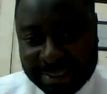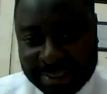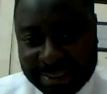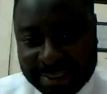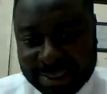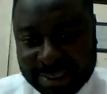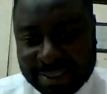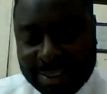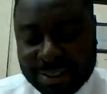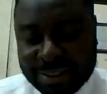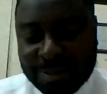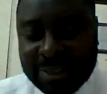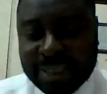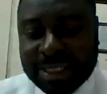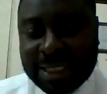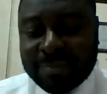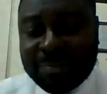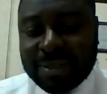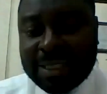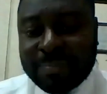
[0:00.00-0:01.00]
So there can be
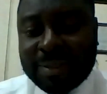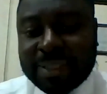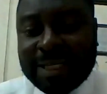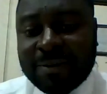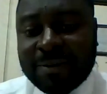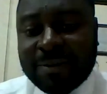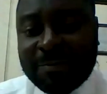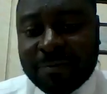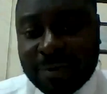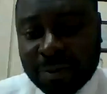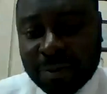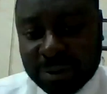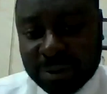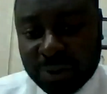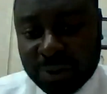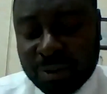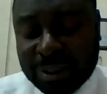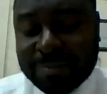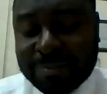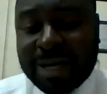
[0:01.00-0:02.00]
repeated falls, which
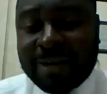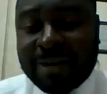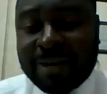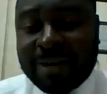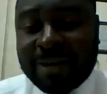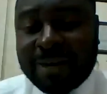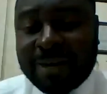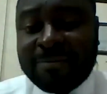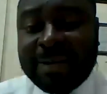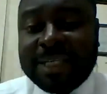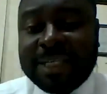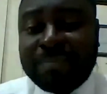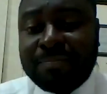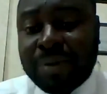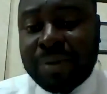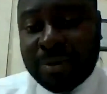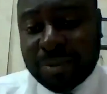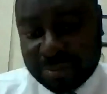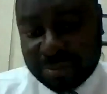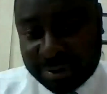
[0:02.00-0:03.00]
might affect the
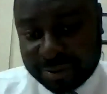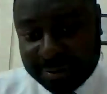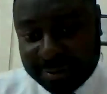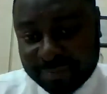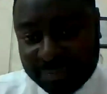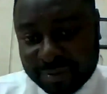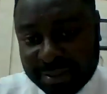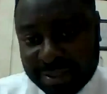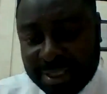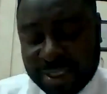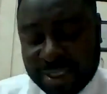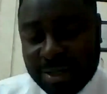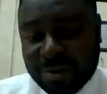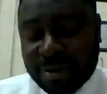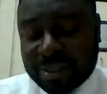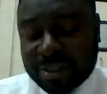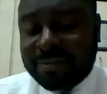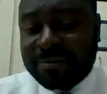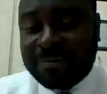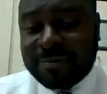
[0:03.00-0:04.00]
bones,
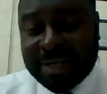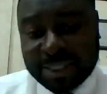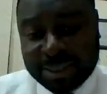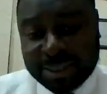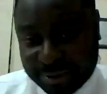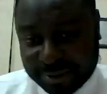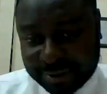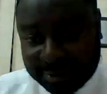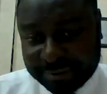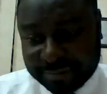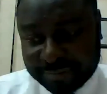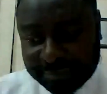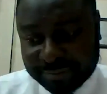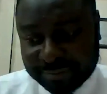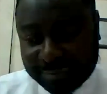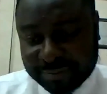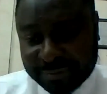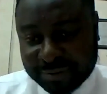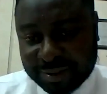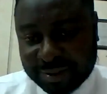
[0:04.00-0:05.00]
causing fractures.
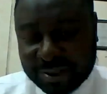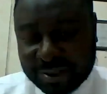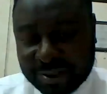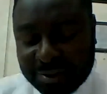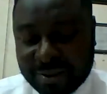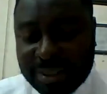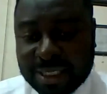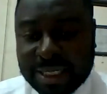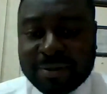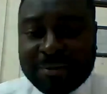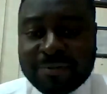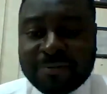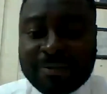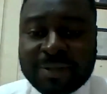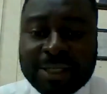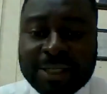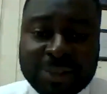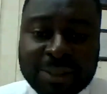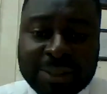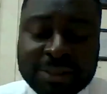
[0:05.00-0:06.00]
So there can be
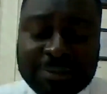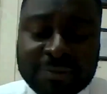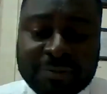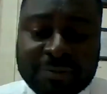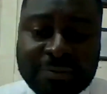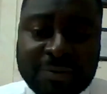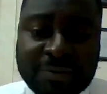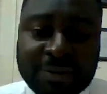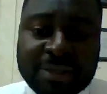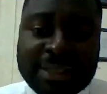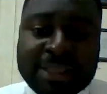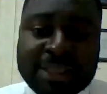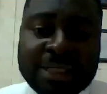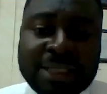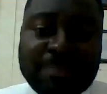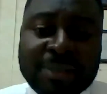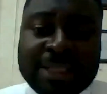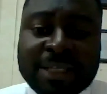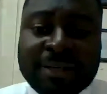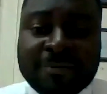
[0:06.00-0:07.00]
fractures following the
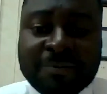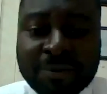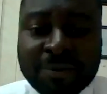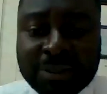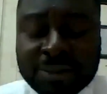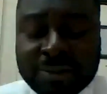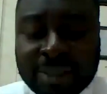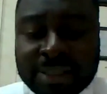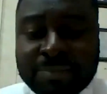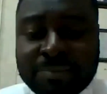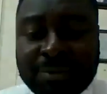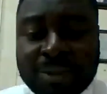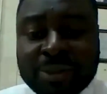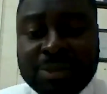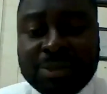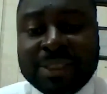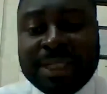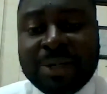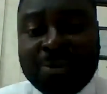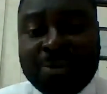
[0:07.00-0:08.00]
repeated falls because the muscles
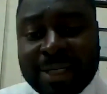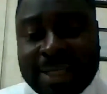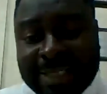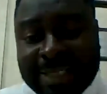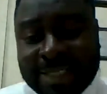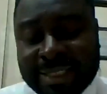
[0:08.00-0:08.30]
are weak.